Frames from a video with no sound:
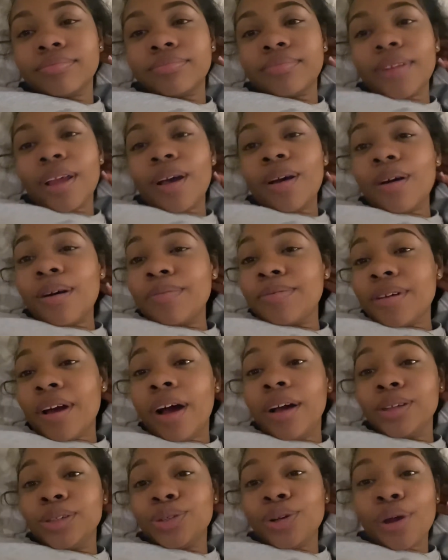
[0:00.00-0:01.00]
I hope
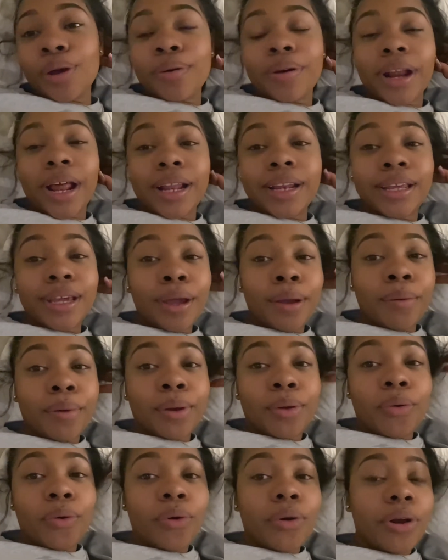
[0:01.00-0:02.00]
y'all enjoy what I did
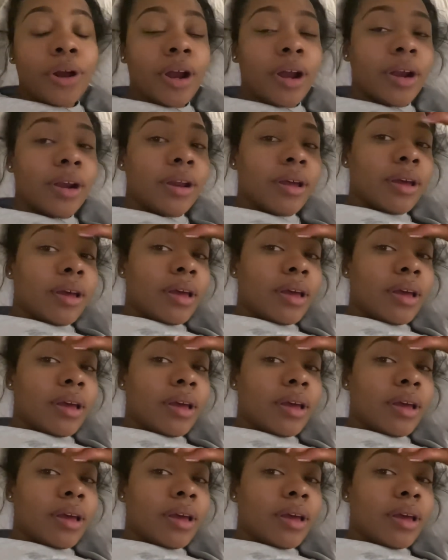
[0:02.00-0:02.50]
record.